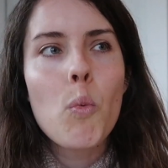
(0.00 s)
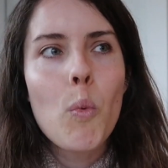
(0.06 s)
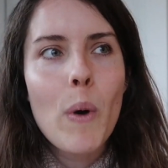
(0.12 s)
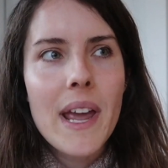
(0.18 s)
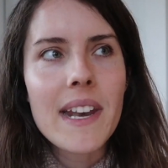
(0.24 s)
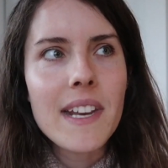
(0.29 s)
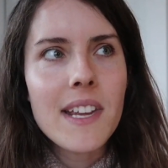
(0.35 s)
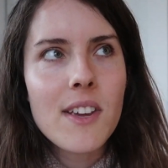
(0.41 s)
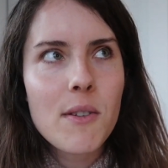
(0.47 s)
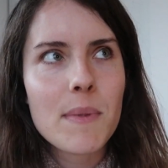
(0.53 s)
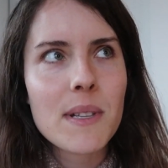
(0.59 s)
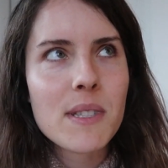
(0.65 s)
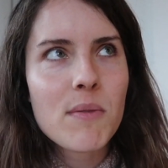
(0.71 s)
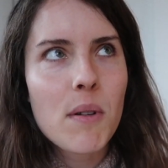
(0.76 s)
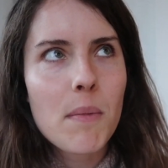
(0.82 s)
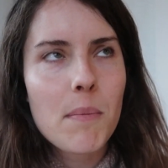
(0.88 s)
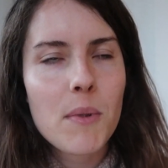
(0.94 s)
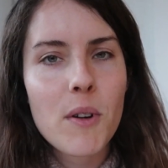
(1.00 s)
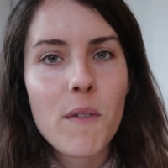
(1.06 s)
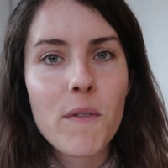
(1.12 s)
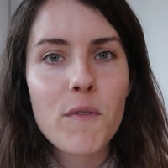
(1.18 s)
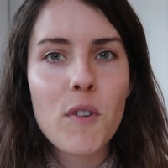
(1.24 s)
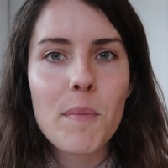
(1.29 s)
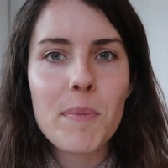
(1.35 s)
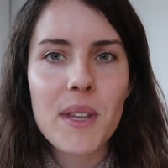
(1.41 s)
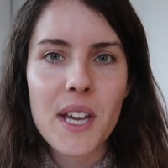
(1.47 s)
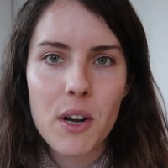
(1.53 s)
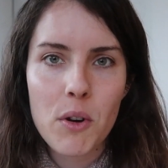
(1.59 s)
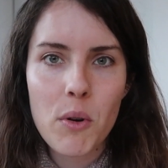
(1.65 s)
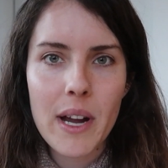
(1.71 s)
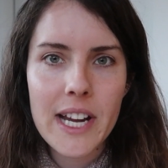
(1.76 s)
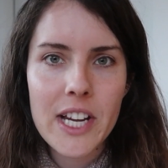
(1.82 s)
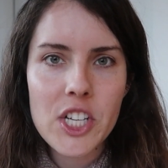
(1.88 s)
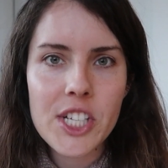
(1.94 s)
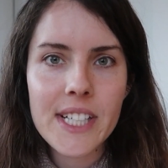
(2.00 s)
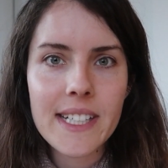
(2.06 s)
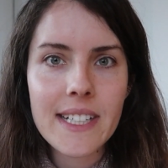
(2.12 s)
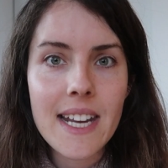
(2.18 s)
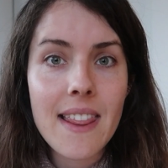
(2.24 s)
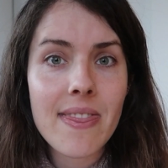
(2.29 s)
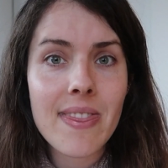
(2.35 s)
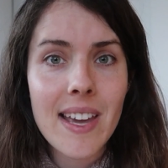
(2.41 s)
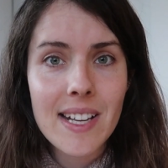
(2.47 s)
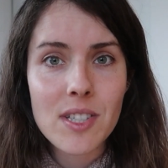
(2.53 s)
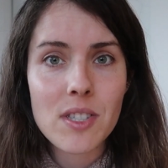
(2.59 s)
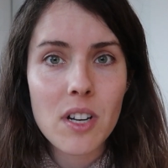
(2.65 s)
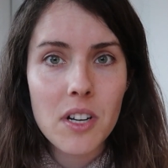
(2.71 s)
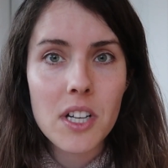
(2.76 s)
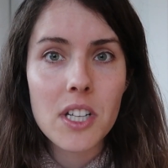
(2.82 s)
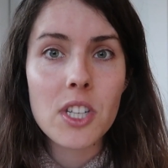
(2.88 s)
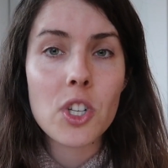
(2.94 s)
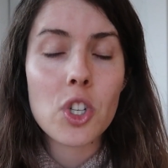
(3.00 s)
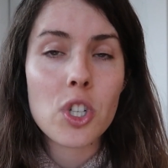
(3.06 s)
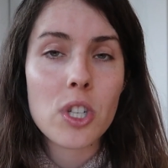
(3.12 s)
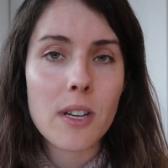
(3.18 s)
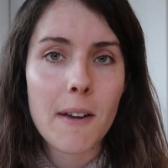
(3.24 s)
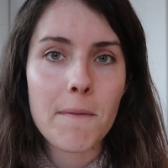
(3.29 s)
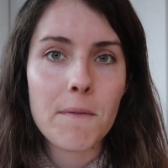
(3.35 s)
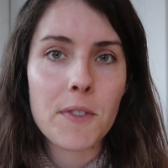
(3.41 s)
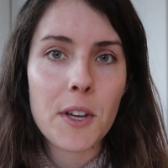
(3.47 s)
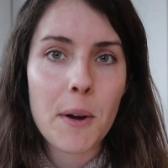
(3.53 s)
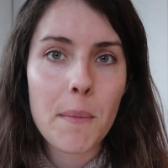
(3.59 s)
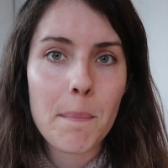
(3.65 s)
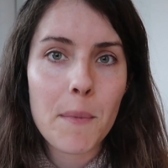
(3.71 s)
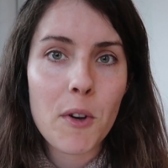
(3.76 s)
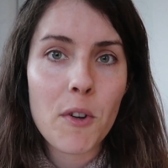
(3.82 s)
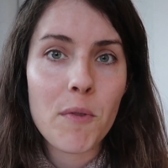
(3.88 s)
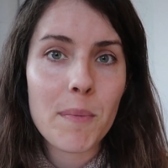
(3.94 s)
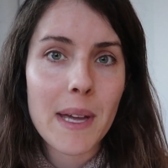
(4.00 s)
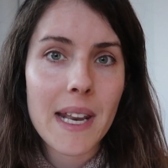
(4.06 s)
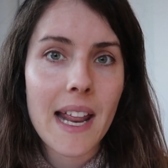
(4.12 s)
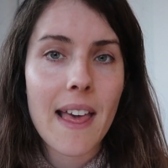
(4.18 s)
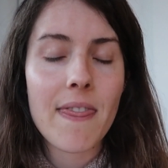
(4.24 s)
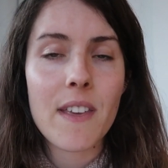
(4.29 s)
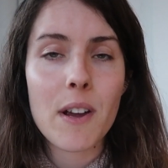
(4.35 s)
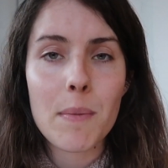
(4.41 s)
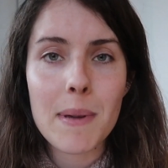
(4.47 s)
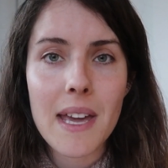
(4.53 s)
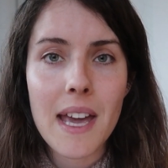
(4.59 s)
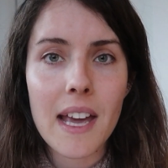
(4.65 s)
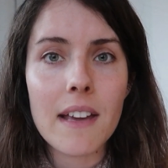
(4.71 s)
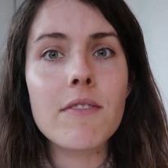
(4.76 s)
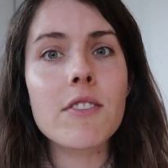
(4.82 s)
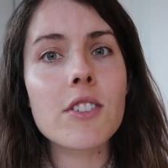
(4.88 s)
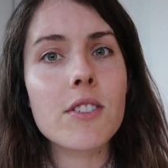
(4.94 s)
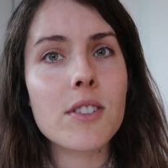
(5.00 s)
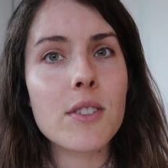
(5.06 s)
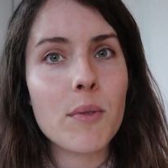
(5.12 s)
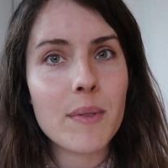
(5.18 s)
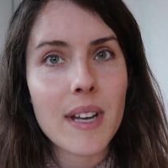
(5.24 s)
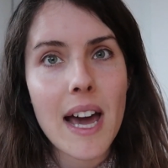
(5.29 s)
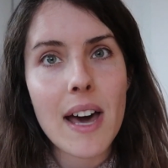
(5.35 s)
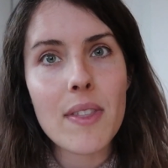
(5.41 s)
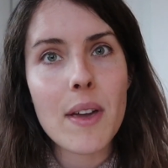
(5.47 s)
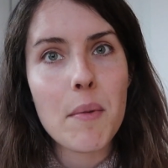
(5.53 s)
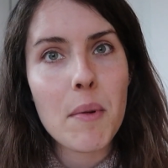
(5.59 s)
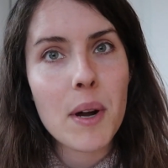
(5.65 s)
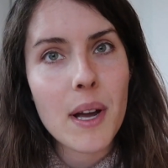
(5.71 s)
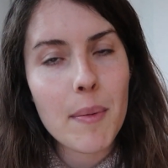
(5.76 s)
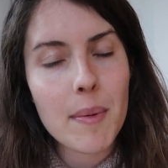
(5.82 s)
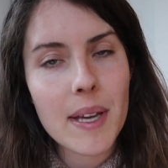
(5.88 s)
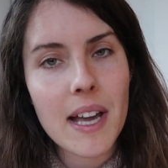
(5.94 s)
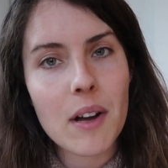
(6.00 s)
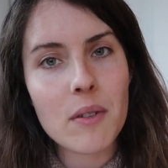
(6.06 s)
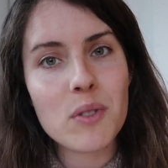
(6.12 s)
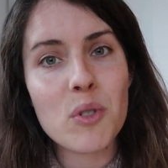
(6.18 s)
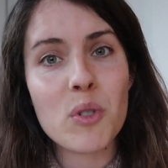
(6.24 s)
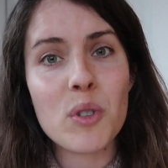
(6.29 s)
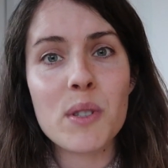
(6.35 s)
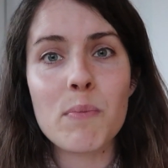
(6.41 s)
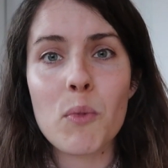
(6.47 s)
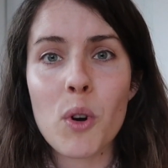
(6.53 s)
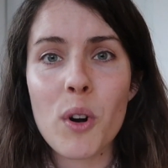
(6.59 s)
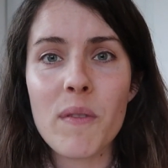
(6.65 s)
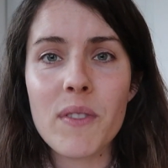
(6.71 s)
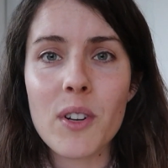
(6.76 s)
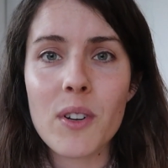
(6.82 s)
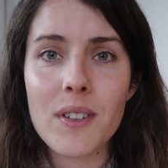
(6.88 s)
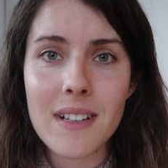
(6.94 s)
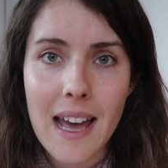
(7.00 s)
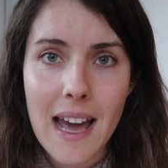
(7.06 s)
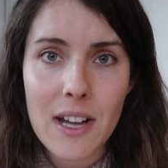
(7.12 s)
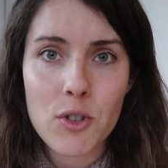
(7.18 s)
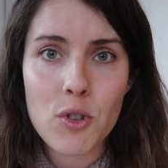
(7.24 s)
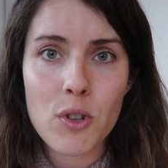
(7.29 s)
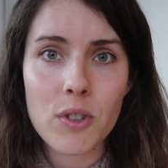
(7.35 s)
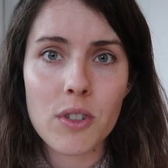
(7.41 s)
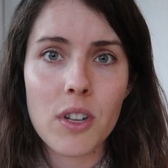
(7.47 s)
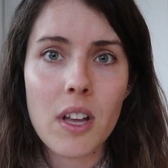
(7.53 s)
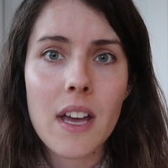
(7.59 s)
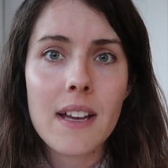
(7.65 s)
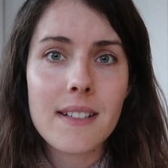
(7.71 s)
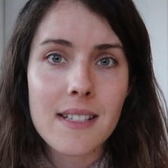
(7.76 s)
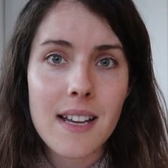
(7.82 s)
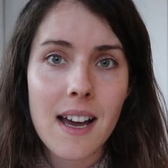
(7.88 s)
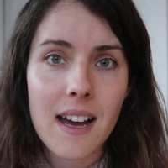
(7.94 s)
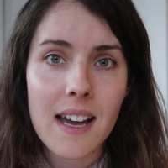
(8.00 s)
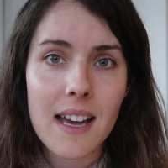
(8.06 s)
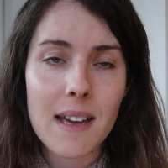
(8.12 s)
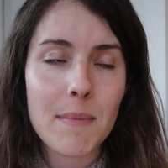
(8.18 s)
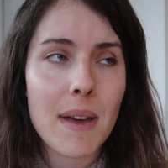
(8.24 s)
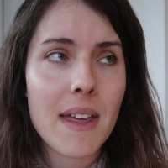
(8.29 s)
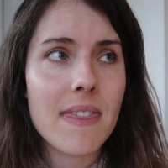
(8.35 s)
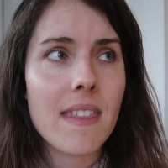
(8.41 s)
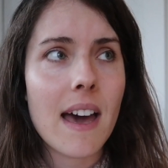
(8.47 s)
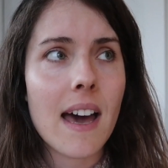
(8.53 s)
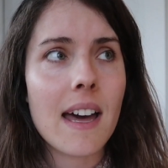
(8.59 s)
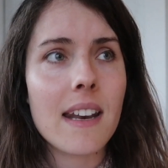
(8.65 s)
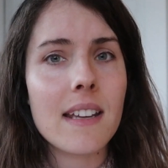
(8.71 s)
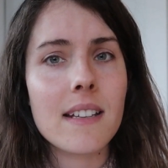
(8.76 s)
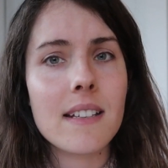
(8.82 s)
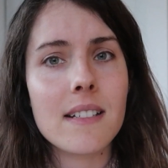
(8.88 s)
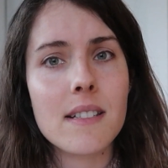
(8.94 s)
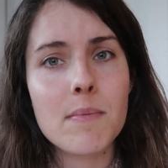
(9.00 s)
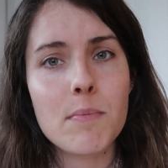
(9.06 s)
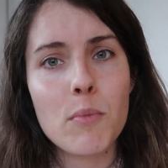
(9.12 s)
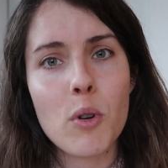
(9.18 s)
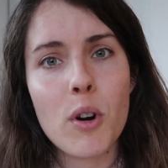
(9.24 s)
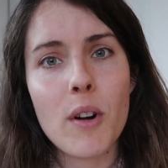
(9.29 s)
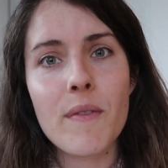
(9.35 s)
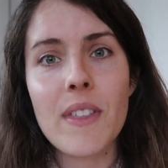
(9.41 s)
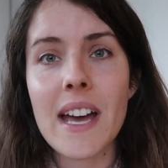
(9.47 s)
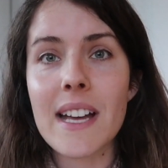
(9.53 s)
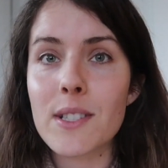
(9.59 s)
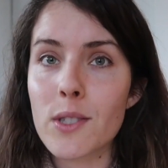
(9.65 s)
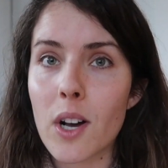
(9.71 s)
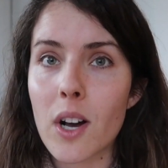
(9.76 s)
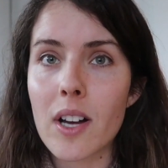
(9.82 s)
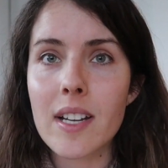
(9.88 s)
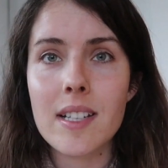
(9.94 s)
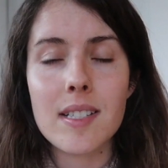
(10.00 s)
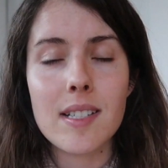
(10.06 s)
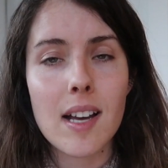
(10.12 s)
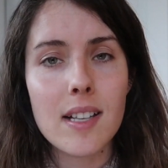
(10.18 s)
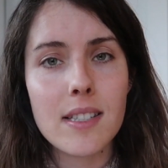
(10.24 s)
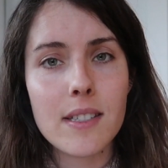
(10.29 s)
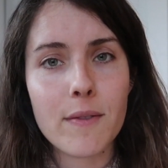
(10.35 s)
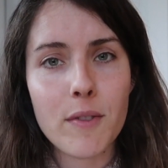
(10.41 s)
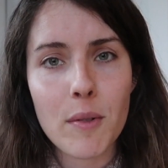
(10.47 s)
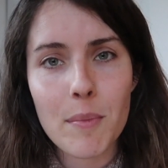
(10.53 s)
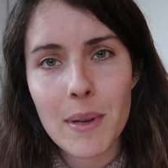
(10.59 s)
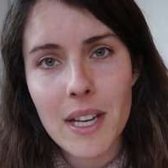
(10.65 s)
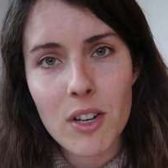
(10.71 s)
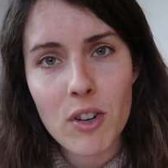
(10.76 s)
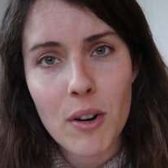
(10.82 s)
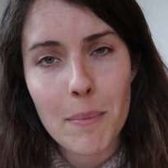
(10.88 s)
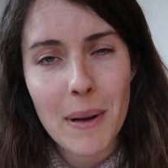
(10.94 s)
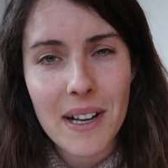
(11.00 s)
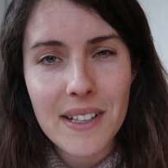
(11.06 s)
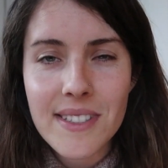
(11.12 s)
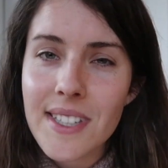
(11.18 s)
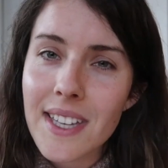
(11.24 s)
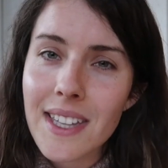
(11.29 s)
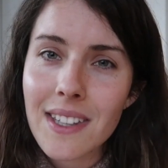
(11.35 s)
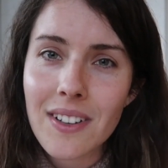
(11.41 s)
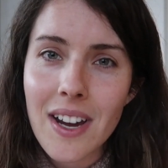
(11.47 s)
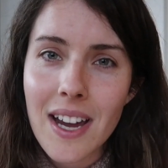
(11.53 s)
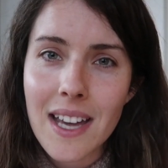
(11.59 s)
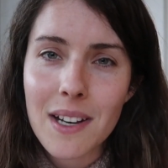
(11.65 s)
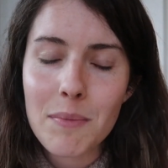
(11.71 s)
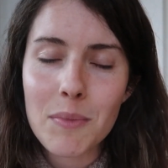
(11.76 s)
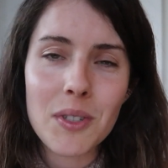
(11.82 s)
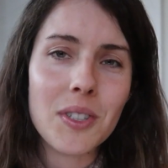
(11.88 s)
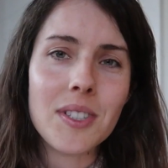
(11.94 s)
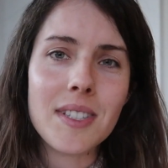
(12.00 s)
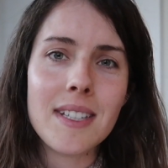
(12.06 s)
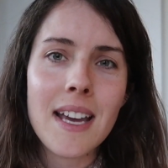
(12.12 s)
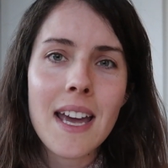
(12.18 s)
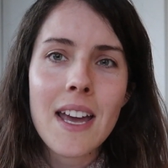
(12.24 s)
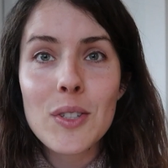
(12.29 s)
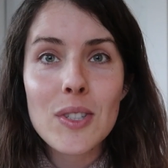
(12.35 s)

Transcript: When humans were removed from the equation, they started to shift their movement and their behaviors. So now they were coming out towards more of their natural time. And that is more of that dawn and dusk for many crepuscular animals.